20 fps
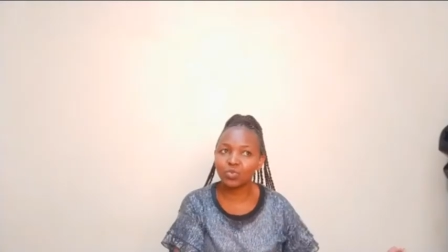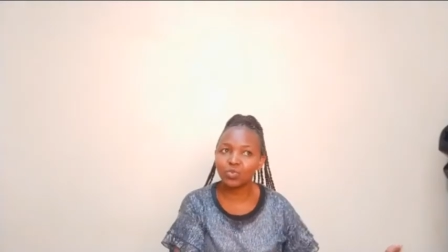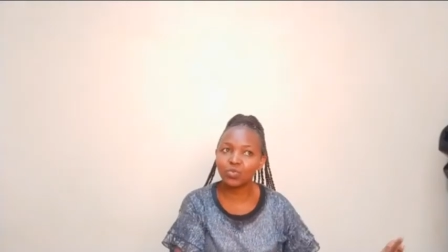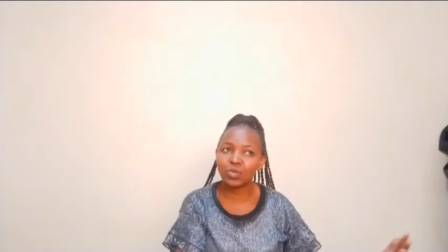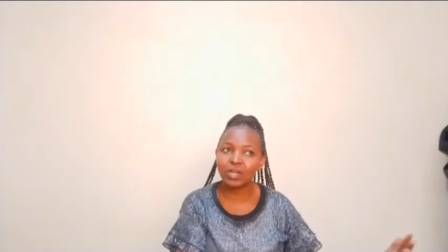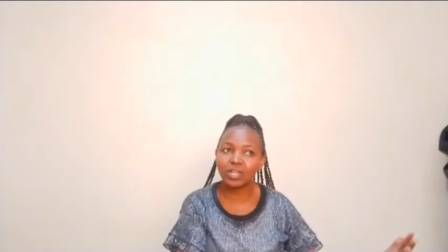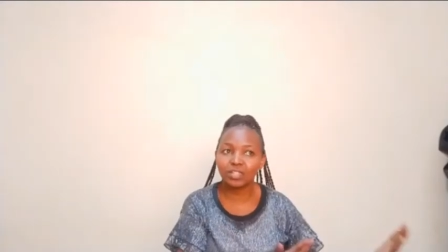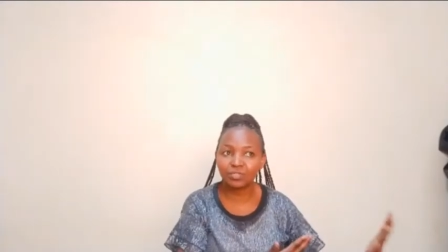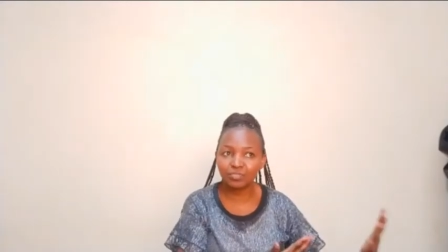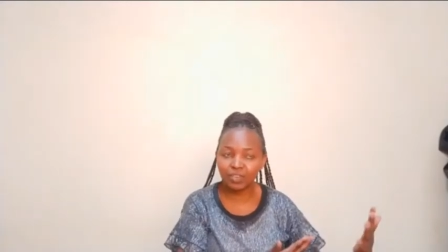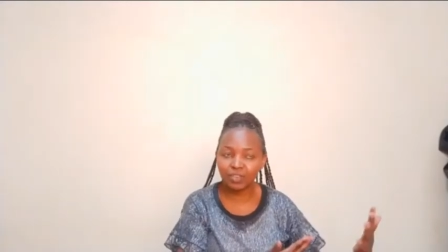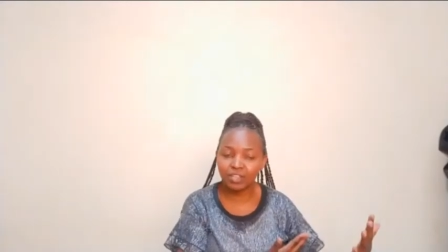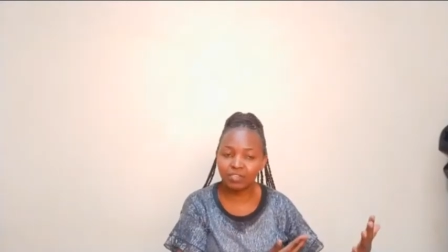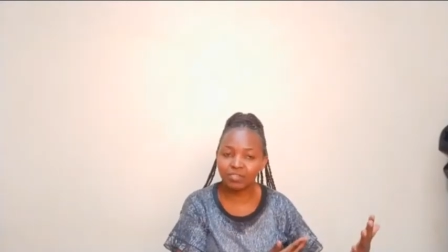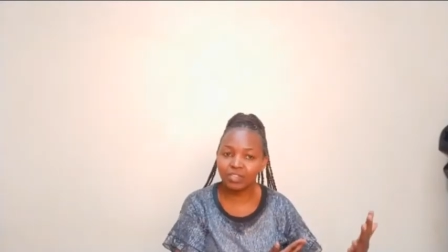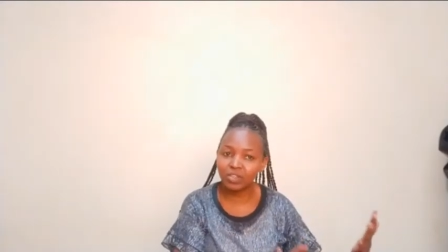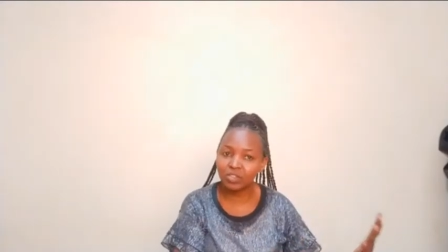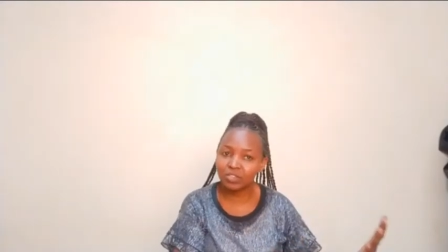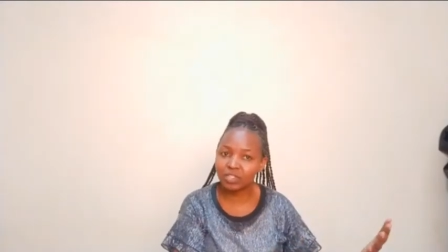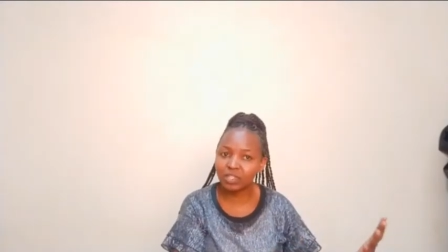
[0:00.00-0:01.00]
who has
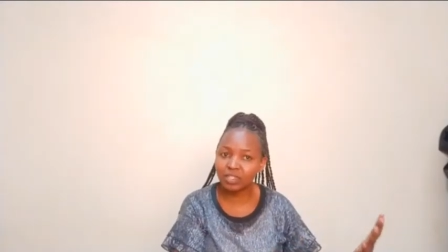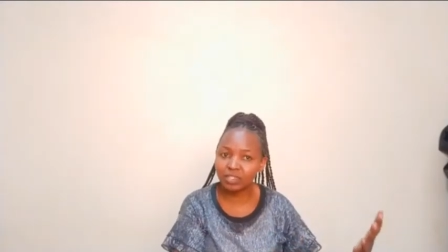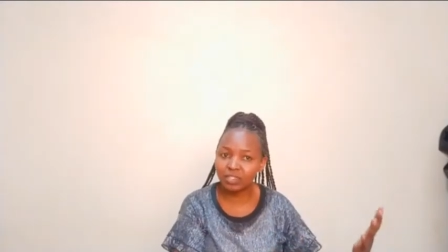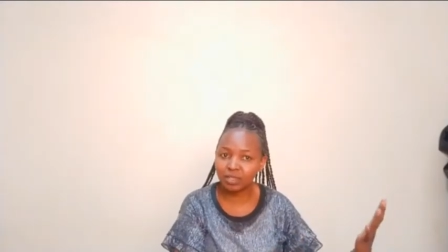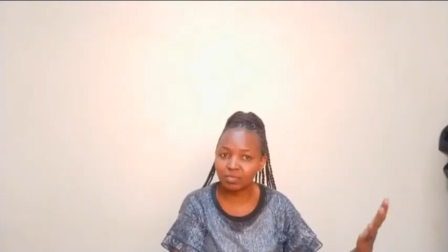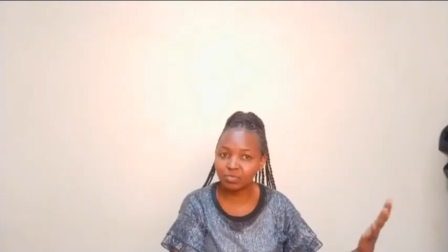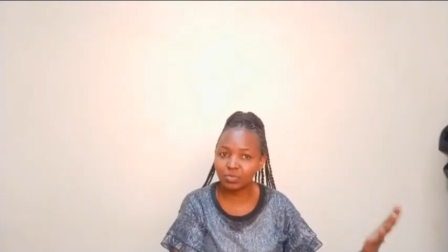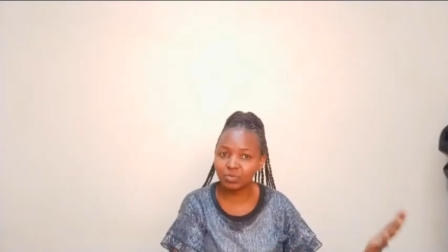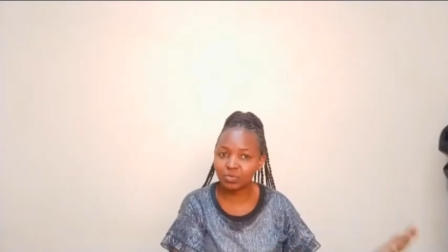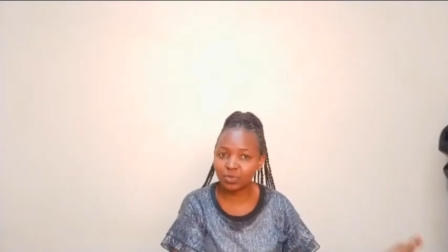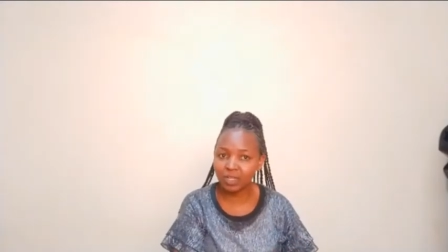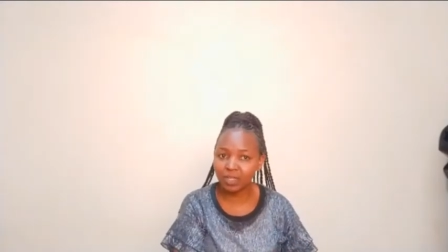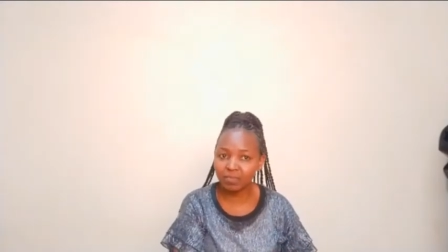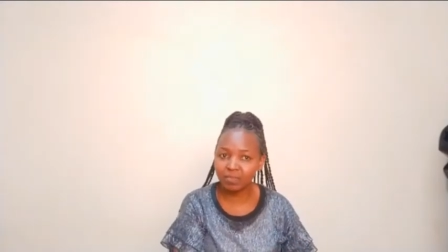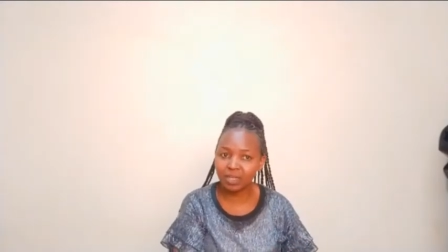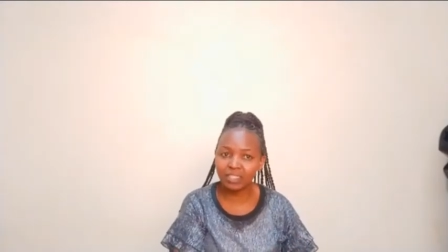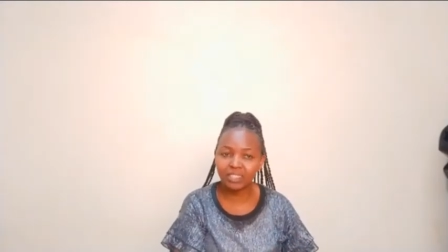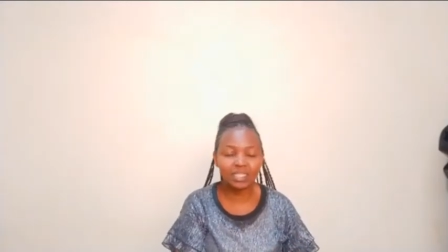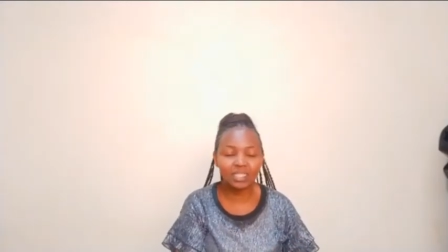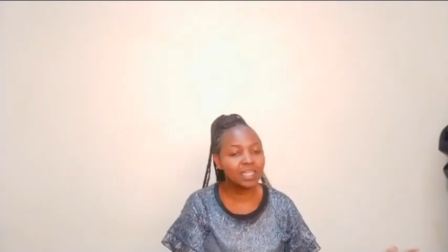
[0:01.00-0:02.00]
5,000 subscribers